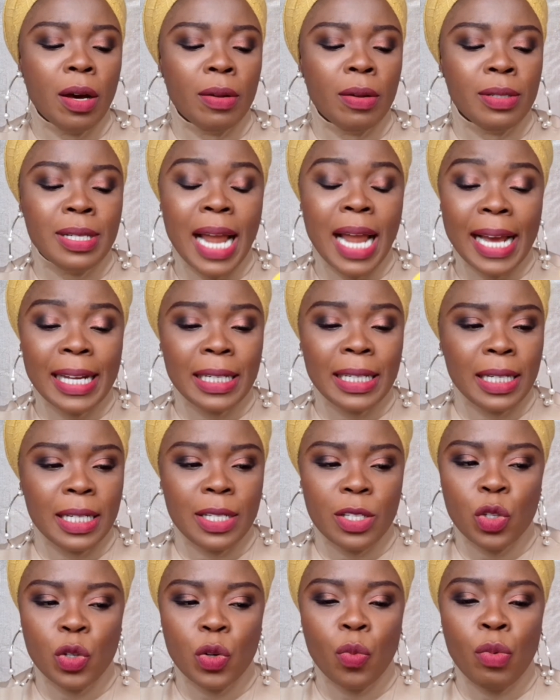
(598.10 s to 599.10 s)

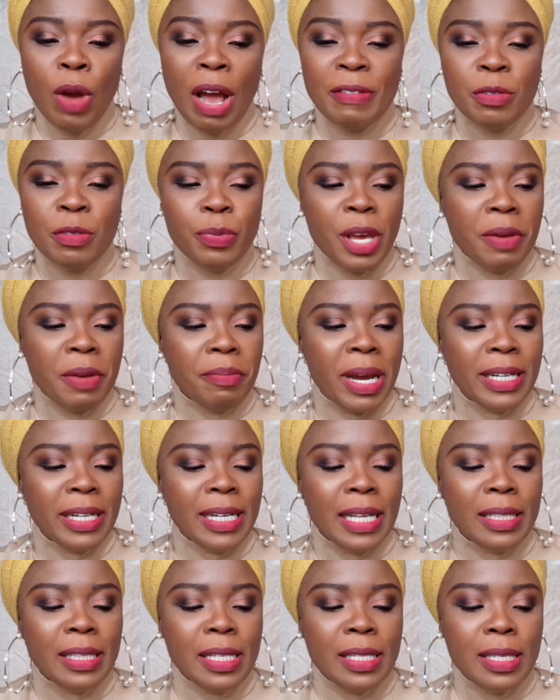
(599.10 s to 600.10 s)
nightly. So we have to bear in
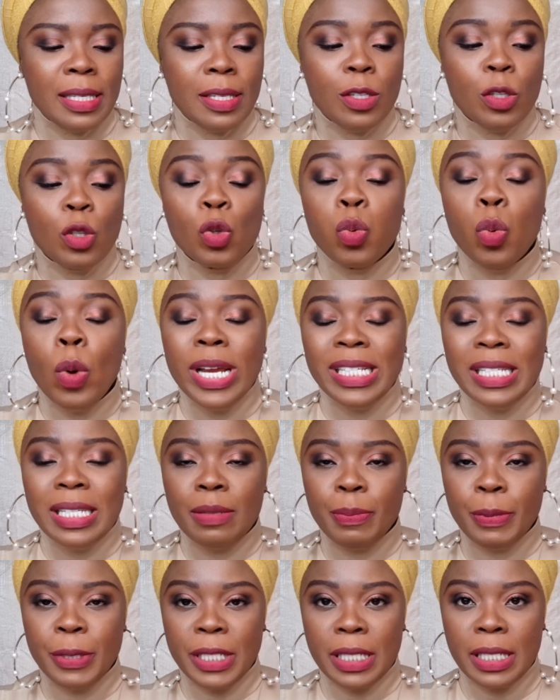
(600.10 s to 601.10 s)
mind that this is
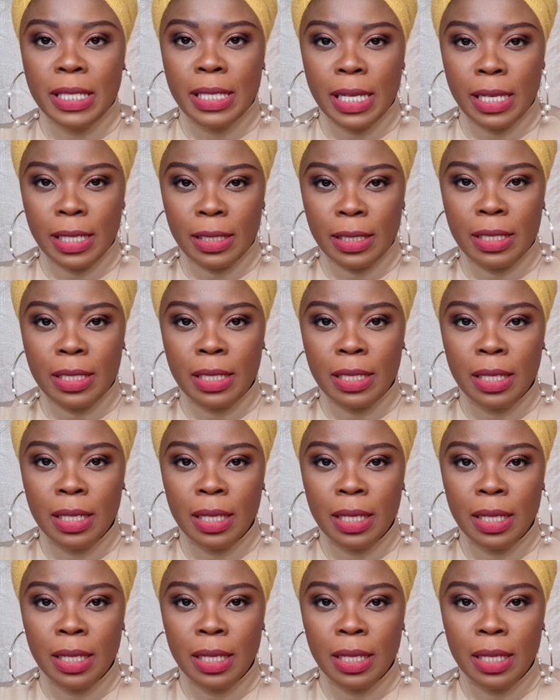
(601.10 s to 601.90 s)
20%